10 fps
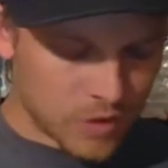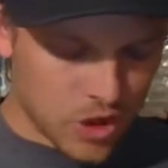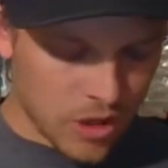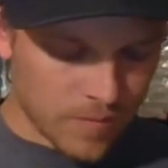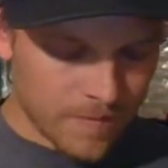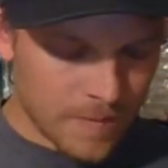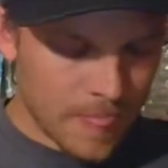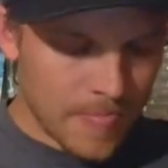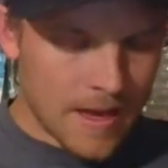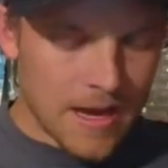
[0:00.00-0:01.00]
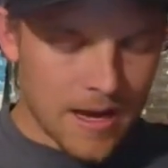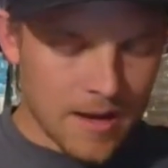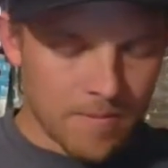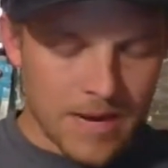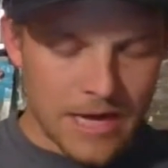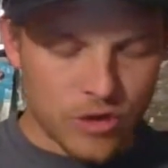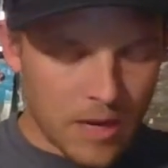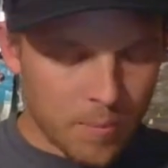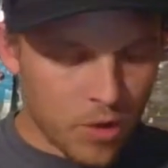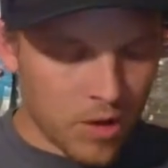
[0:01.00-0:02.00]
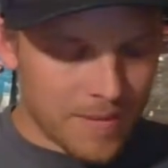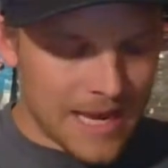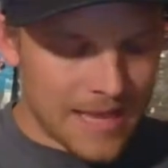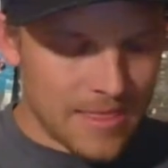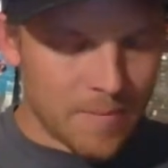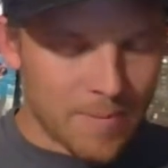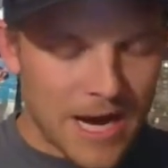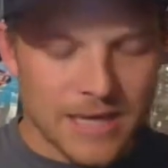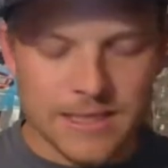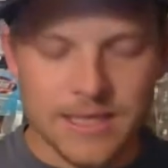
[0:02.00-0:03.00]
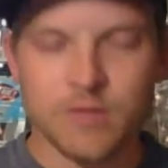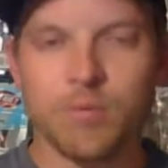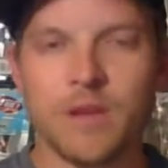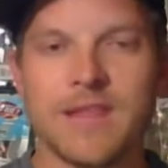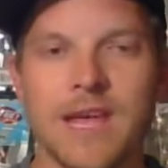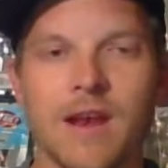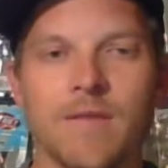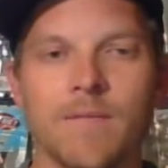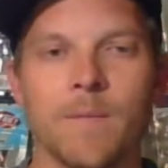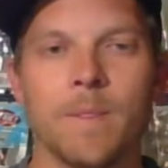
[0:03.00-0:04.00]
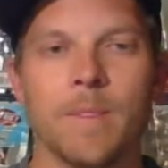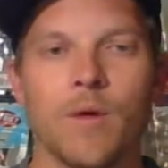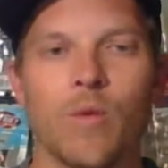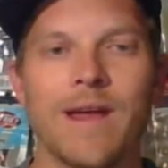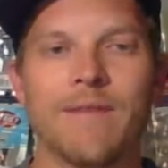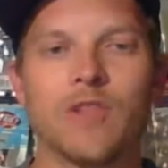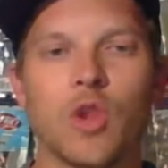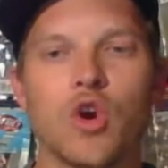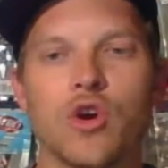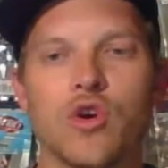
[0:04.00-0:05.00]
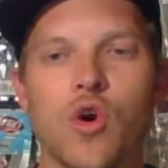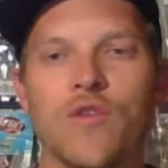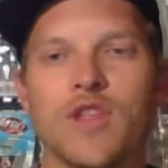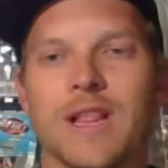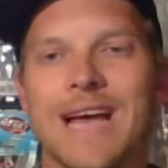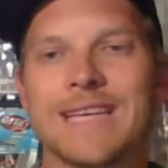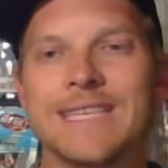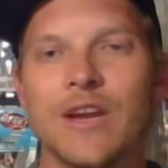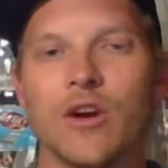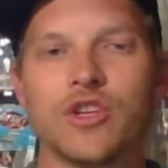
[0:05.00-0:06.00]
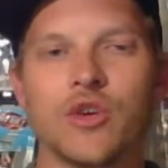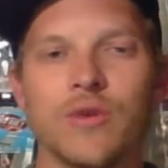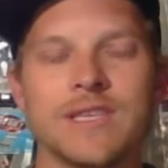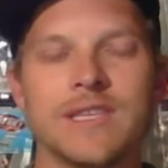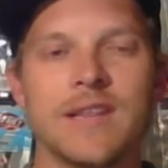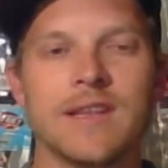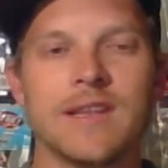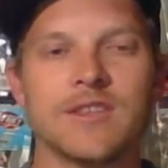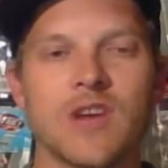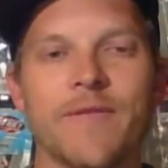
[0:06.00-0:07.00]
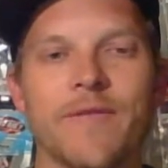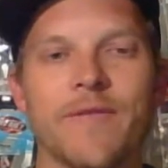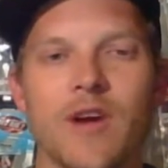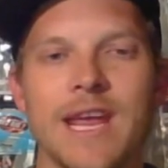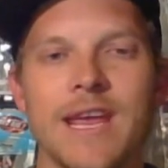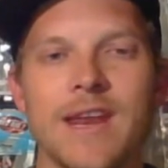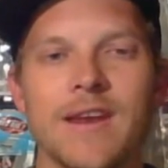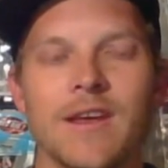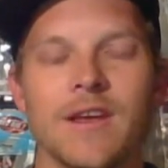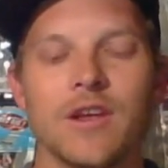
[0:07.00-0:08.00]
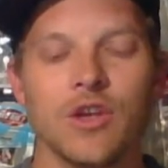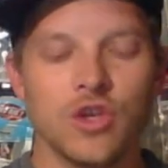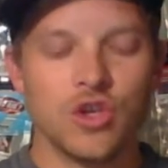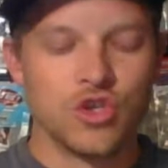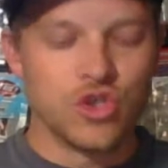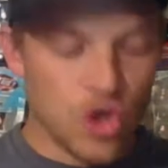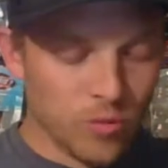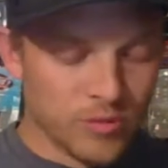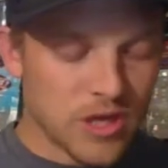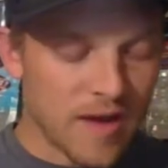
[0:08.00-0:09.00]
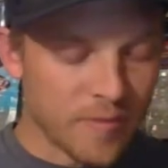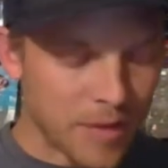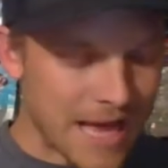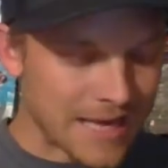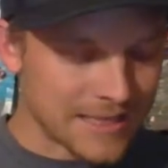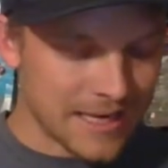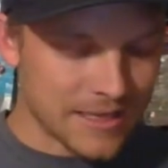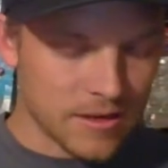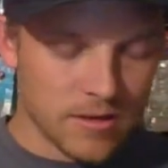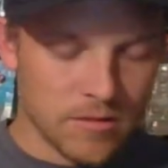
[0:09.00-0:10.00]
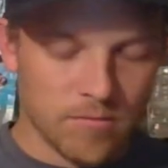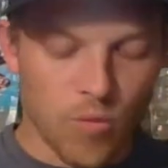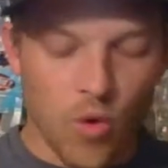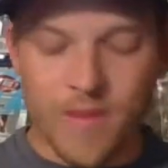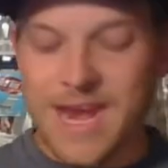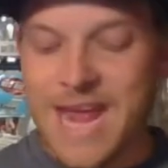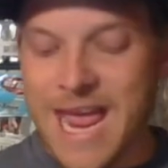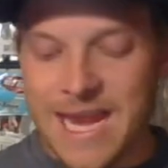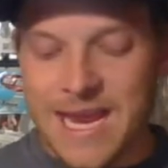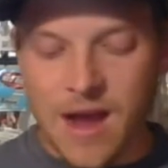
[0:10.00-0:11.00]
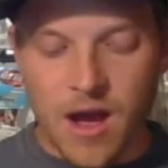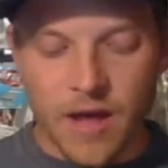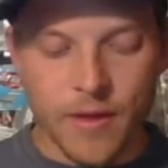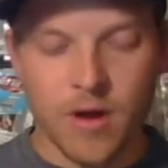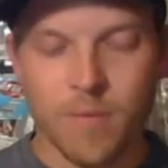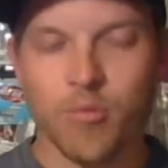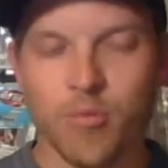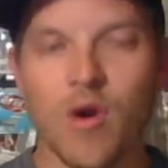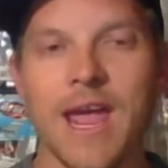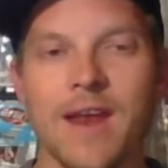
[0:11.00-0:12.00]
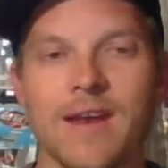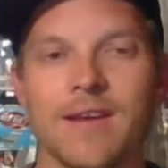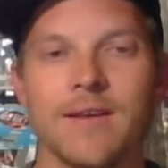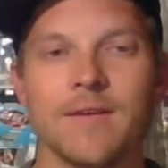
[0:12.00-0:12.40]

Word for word: So um, I try to put them in the boxes, but then what I've learned over the last year or two is that the softener in Zoom Soft Plastics, more than any other brand,